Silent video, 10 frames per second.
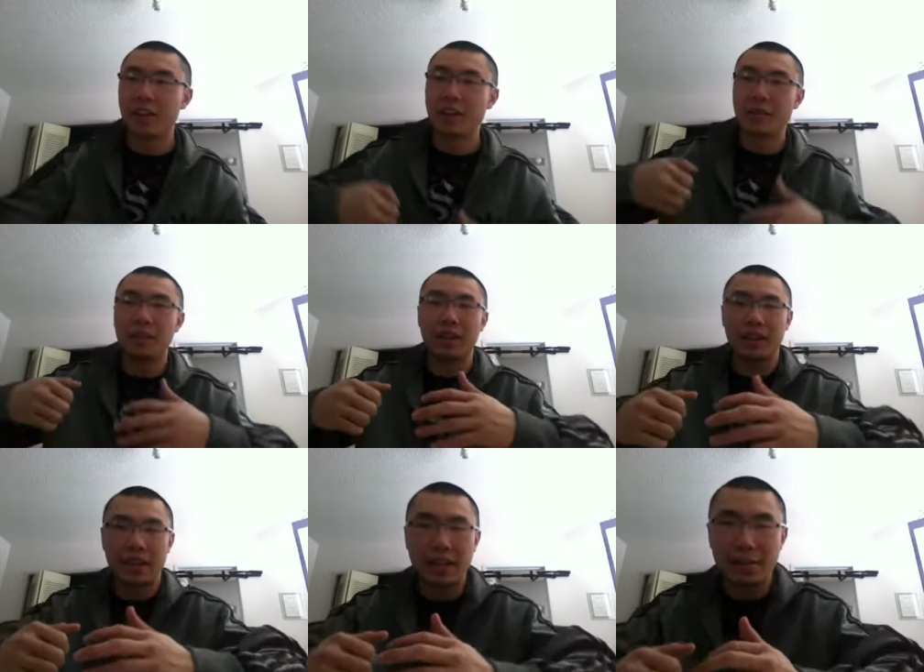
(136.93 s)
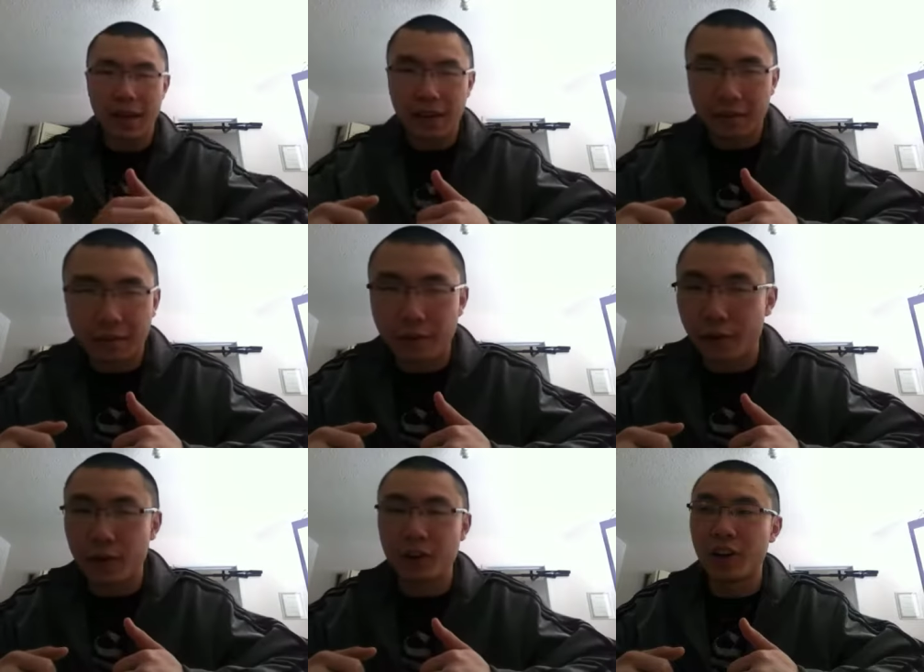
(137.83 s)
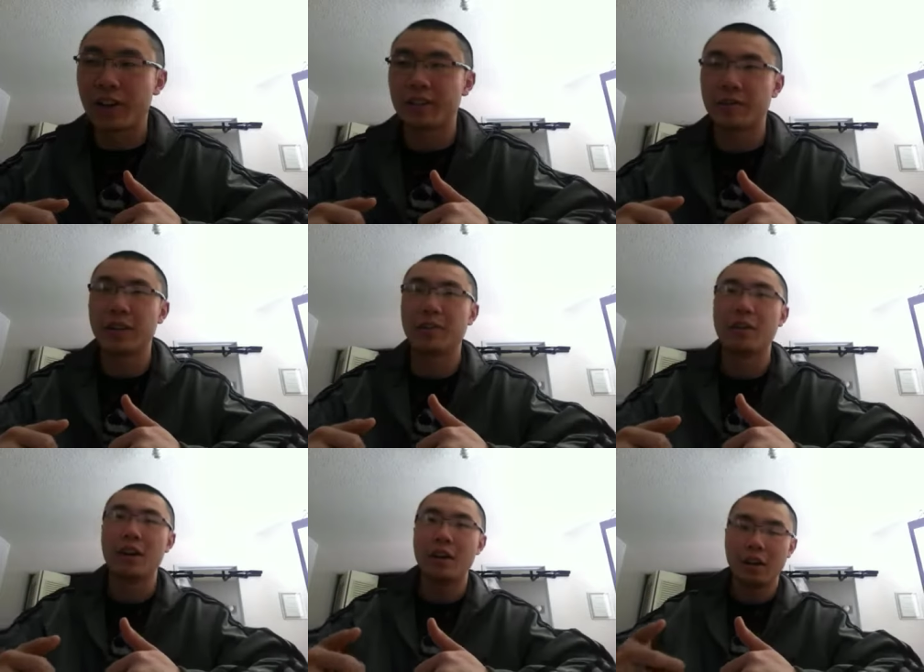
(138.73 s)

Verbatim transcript: You gotta be like He Man for you to knock someone out